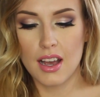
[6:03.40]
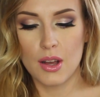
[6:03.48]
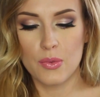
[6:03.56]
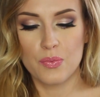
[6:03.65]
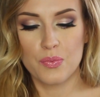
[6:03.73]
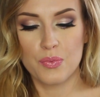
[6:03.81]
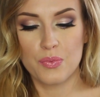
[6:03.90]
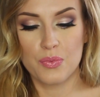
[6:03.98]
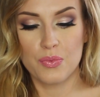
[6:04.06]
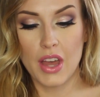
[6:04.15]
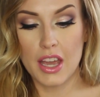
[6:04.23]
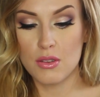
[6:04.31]
Um,
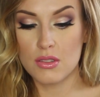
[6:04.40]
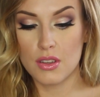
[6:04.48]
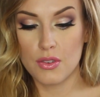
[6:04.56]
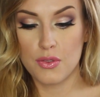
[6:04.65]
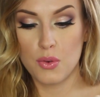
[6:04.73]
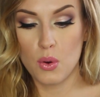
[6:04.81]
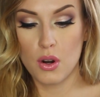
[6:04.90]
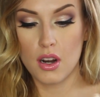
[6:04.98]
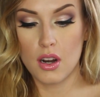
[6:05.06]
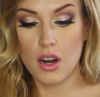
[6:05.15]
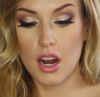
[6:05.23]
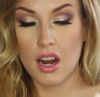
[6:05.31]
I use it
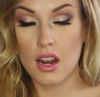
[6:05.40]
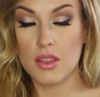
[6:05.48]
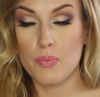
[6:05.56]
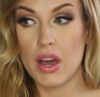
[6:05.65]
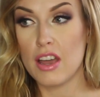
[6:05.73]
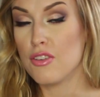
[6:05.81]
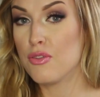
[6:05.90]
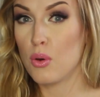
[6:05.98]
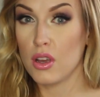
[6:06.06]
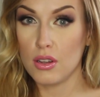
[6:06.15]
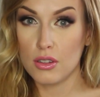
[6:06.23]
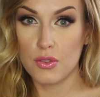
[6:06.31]
for my
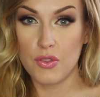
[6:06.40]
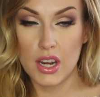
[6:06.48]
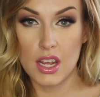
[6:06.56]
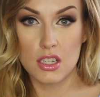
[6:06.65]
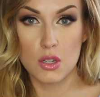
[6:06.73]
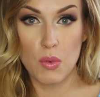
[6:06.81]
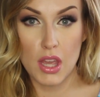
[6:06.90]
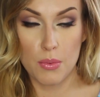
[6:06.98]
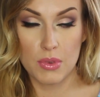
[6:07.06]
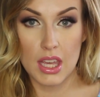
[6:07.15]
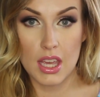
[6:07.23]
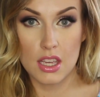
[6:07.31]
foiled finish
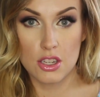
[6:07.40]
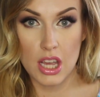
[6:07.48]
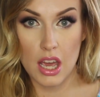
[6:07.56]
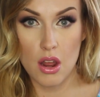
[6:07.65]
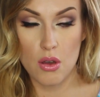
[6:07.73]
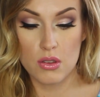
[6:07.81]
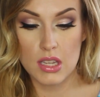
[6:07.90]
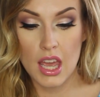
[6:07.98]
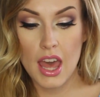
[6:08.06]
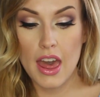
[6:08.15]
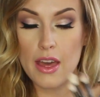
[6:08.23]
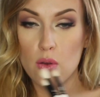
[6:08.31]
Makeup Geek shadows.
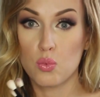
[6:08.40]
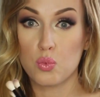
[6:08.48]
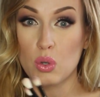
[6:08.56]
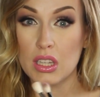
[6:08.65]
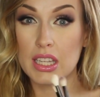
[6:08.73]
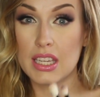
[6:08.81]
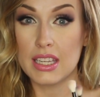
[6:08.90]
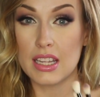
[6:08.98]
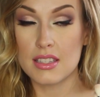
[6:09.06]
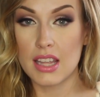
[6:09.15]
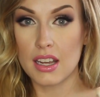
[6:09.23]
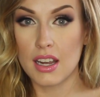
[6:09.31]
It really
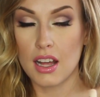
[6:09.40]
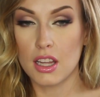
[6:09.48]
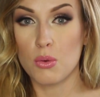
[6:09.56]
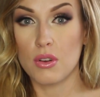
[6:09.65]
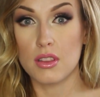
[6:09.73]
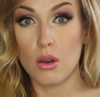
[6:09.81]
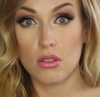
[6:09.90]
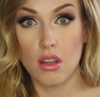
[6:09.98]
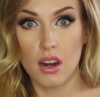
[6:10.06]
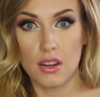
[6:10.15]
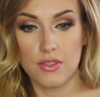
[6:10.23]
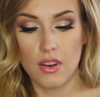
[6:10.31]
gets that color without a
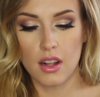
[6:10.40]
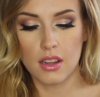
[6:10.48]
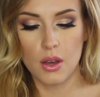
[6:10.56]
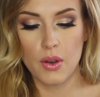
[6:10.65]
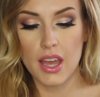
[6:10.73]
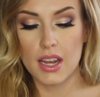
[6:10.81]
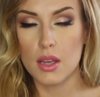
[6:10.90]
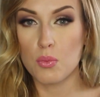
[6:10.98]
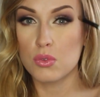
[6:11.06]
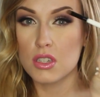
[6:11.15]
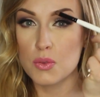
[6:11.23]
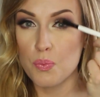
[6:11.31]
lot of follow and it
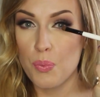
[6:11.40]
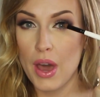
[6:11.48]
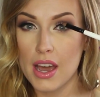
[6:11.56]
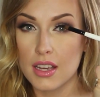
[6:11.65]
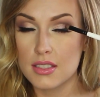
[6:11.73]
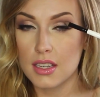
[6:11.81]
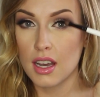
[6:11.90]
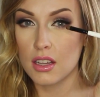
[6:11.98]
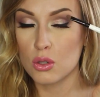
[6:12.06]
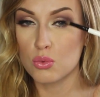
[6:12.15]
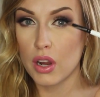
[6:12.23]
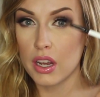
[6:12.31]
just packs the
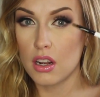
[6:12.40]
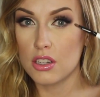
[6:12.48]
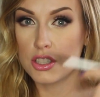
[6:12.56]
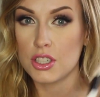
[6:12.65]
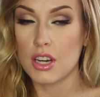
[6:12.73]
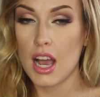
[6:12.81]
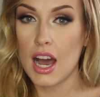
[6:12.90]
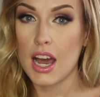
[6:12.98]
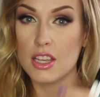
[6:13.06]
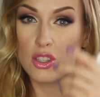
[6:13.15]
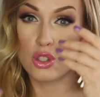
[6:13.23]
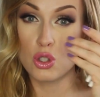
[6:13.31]
color right onto your
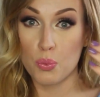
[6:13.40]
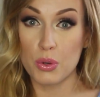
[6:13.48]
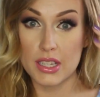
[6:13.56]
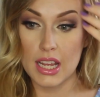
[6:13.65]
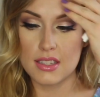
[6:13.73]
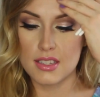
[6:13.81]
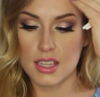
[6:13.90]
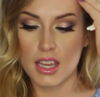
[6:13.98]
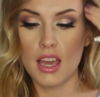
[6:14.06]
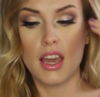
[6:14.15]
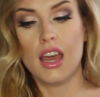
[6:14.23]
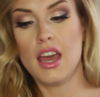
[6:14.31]
eye super
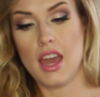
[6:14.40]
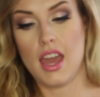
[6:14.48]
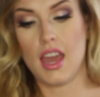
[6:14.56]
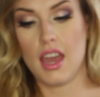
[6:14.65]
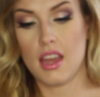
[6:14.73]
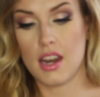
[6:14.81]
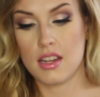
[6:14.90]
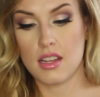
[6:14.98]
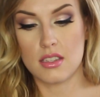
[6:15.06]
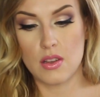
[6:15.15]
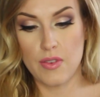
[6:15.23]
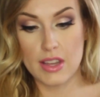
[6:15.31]
densely and it
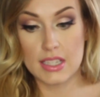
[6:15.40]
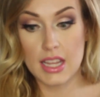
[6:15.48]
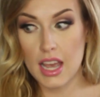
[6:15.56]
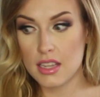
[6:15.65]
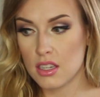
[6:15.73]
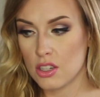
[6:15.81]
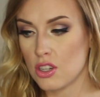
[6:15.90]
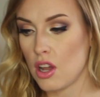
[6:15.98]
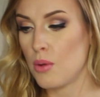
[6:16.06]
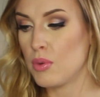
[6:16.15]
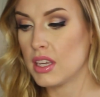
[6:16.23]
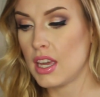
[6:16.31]
does a fantastic
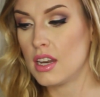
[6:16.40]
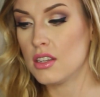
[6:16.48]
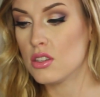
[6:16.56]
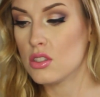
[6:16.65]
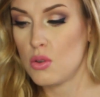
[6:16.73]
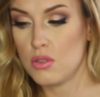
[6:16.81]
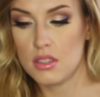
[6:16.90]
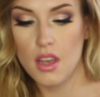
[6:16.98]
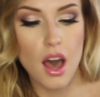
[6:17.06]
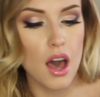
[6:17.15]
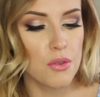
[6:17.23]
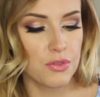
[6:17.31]
job. Again, so
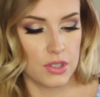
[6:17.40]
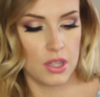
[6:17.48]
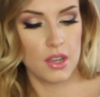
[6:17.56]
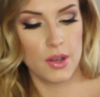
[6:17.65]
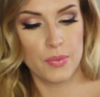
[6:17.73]
soft.